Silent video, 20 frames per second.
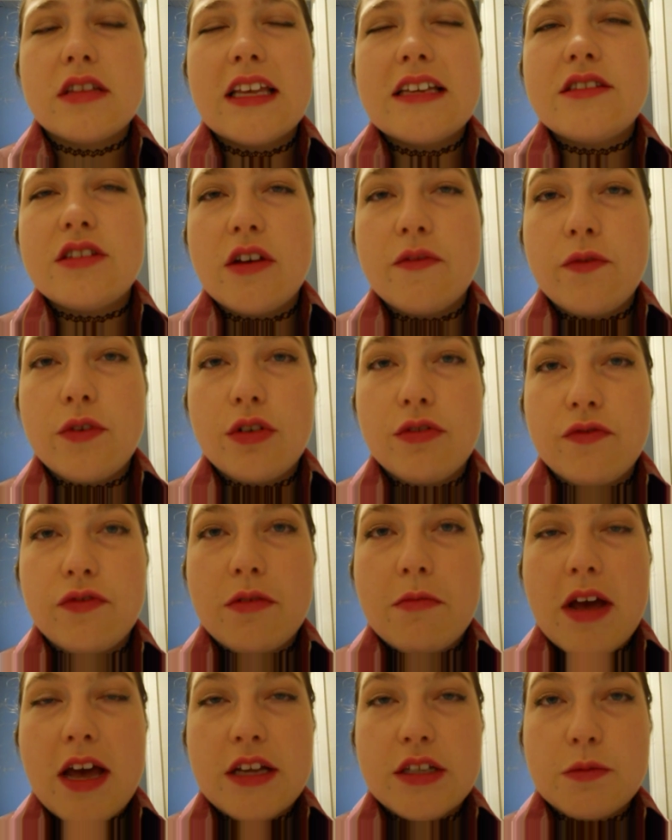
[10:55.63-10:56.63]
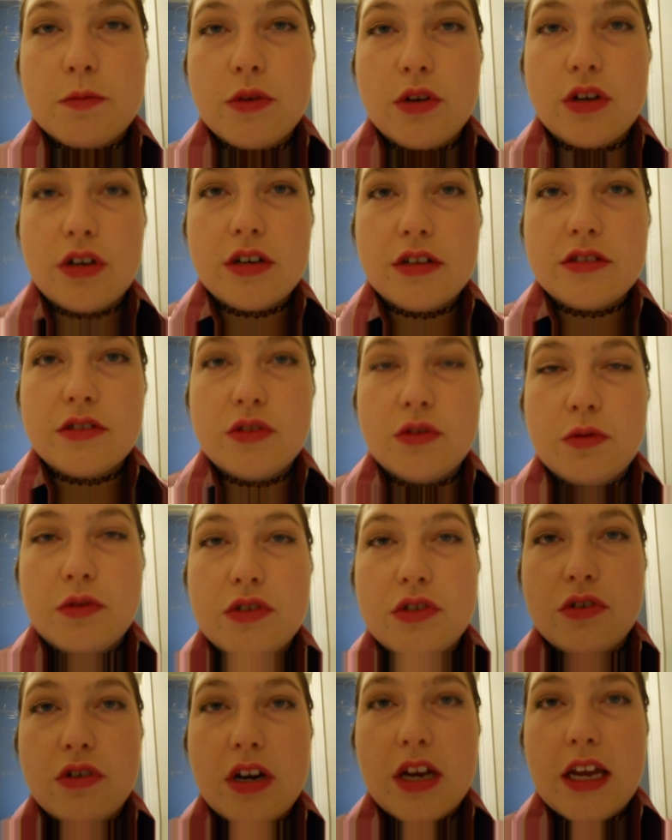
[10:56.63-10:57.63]
suffer from Asperger's to a
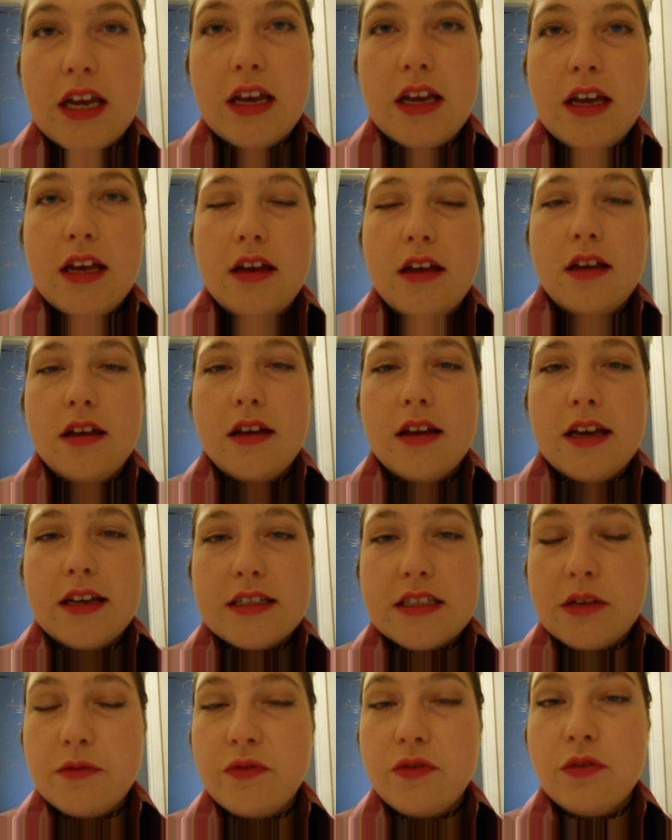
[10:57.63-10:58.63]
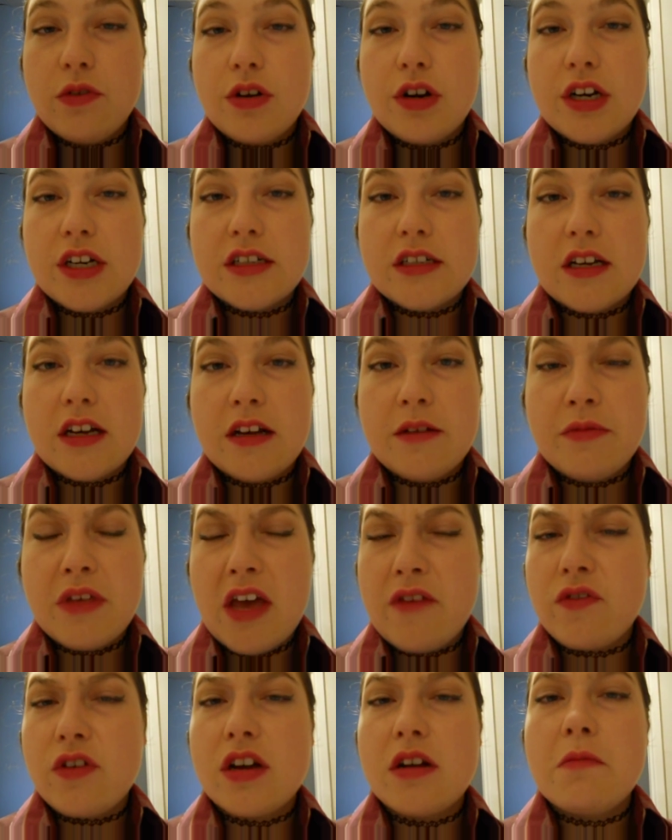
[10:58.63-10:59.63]
degree, except for the
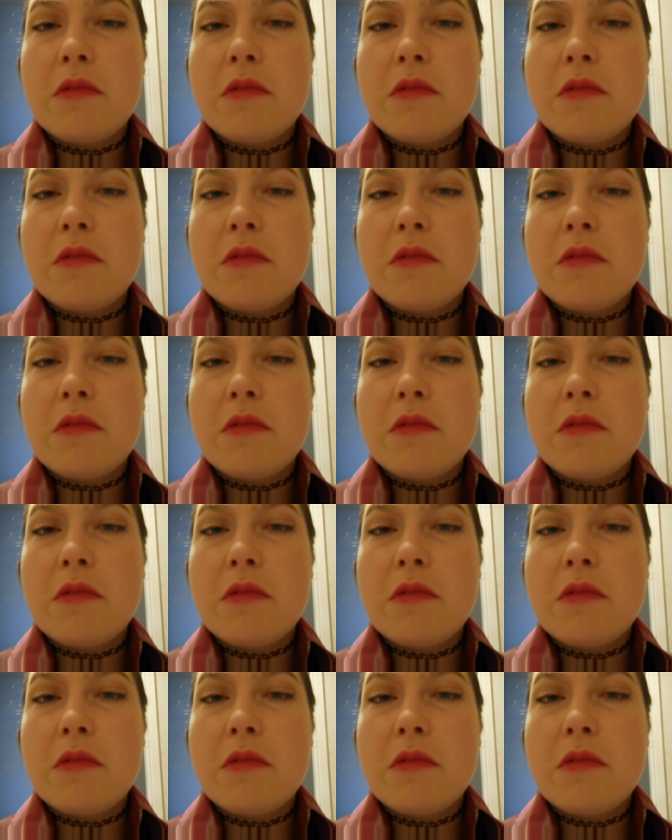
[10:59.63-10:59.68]
African